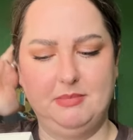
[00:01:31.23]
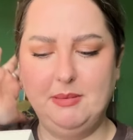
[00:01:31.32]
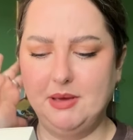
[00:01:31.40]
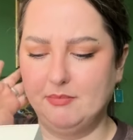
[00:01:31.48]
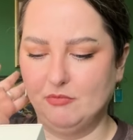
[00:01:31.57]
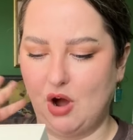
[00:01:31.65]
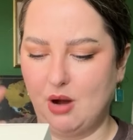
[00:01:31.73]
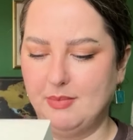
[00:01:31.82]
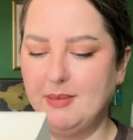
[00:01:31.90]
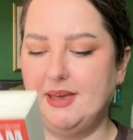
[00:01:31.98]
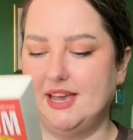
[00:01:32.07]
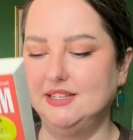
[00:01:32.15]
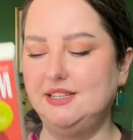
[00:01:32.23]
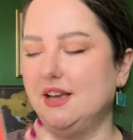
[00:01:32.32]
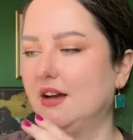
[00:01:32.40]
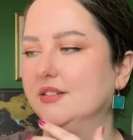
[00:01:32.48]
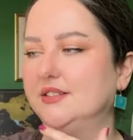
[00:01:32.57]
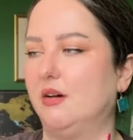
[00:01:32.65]
Maybe I'm wrong, maybe it is a
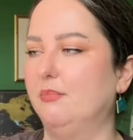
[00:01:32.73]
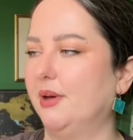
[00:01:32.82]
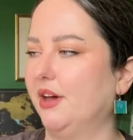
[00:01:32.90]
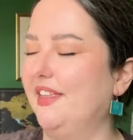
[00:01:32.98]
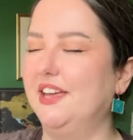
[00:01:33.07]
young adult book.